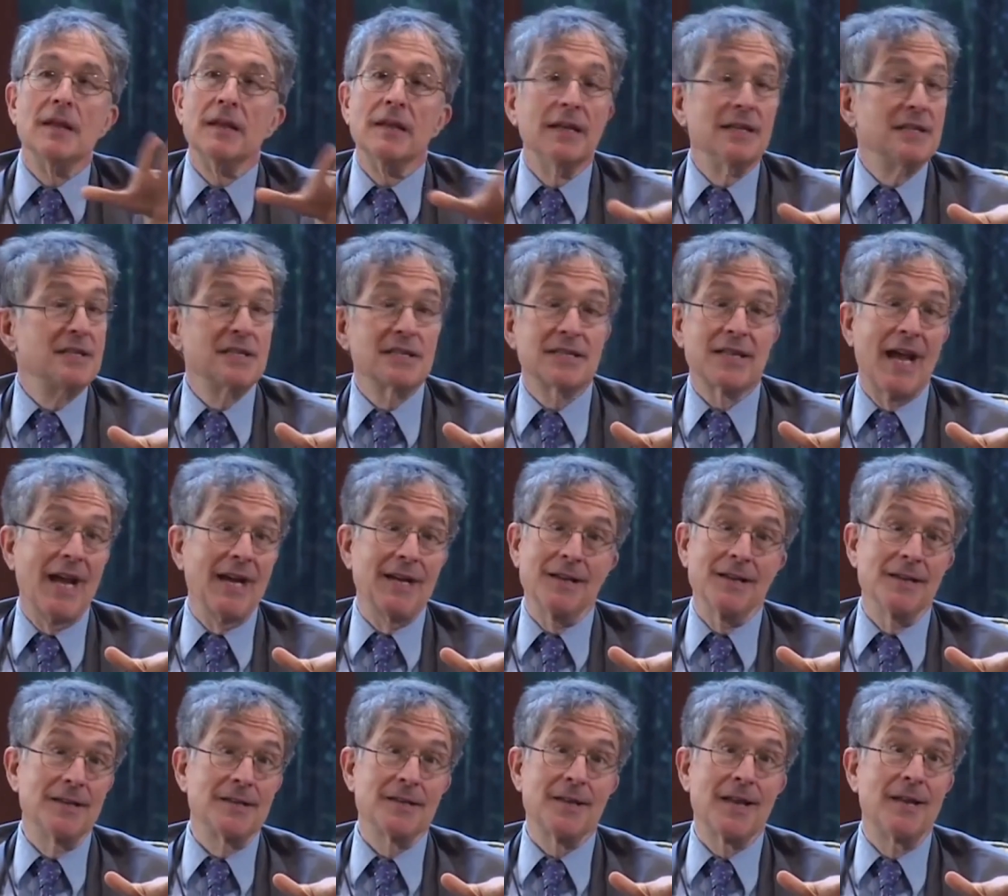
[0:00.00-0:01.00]
It's
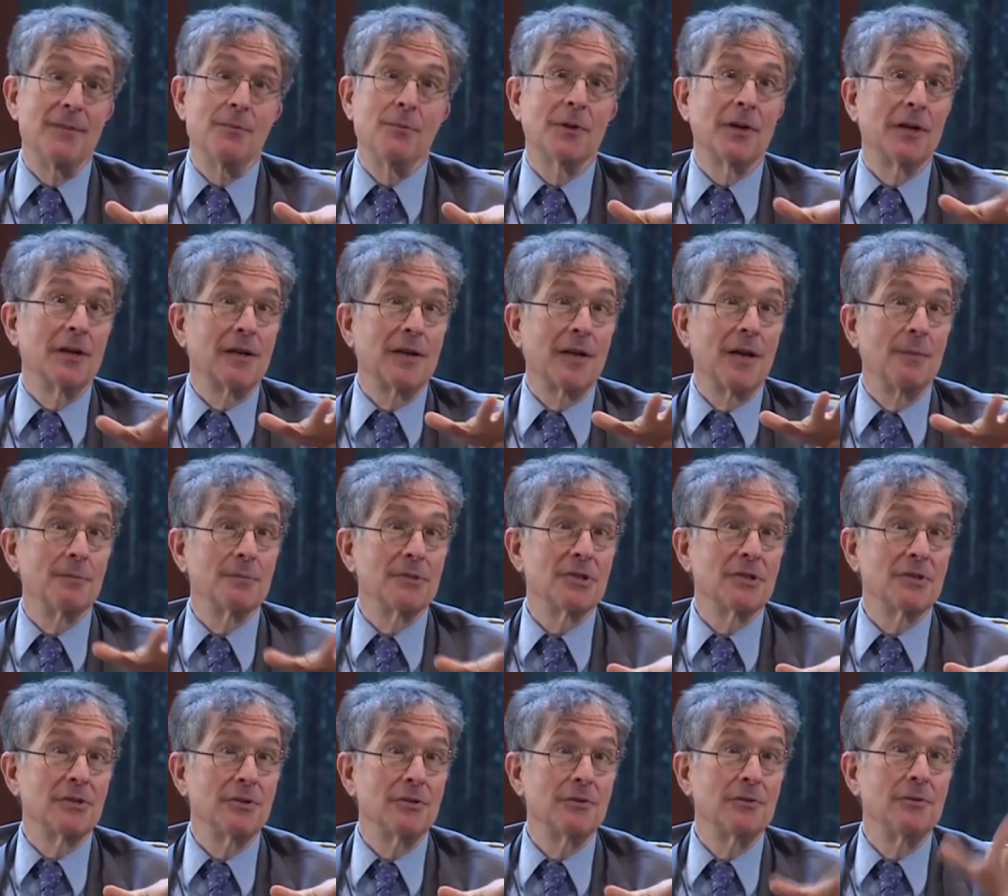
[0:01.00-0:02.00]
exactly the same when it comes
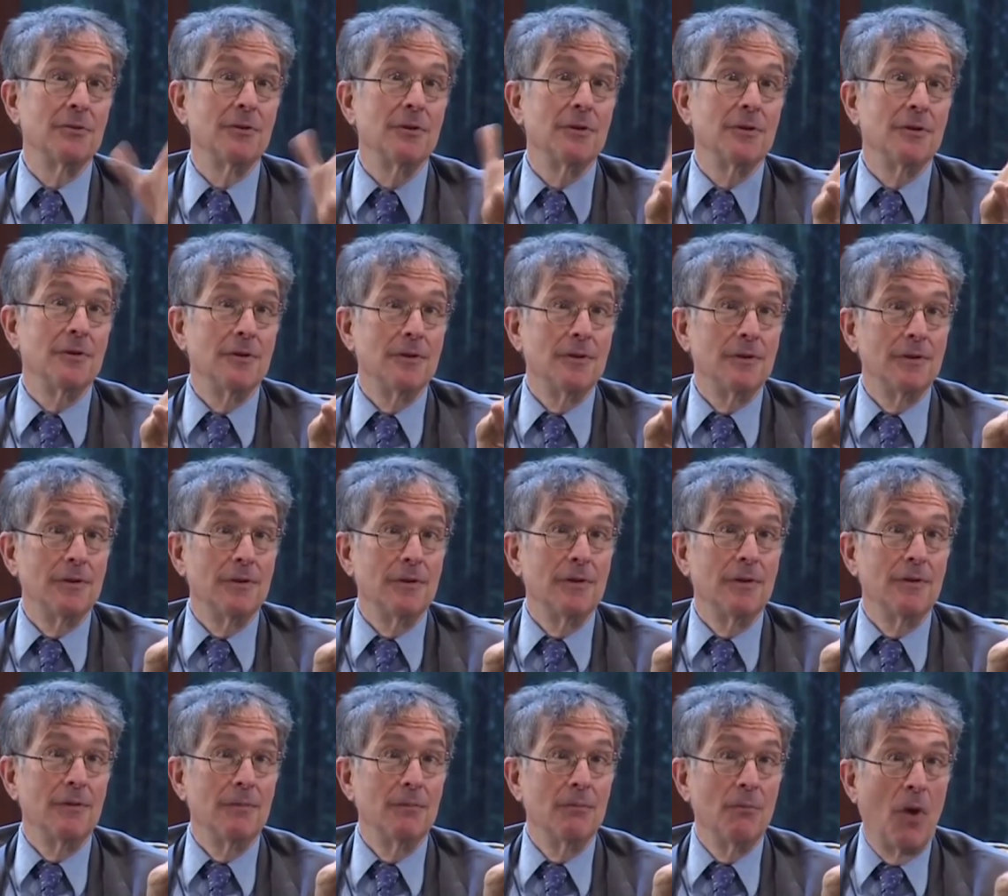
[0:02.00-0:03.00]
to
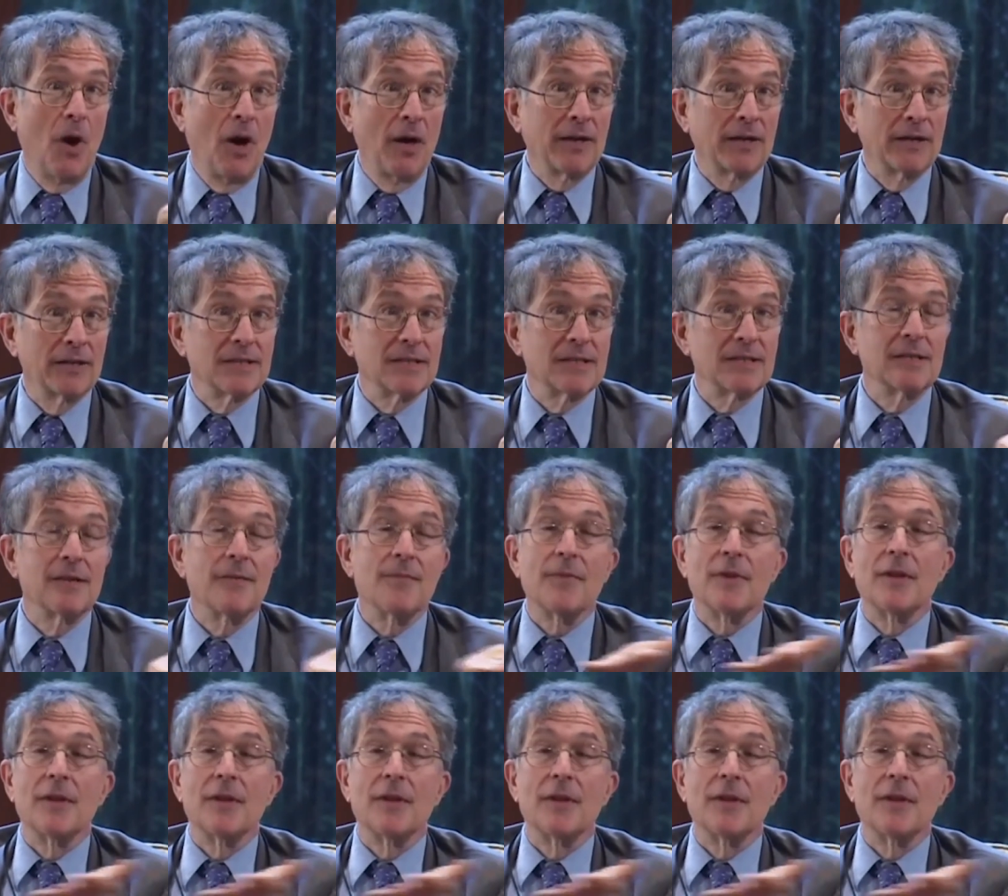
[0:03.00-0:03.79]
markets.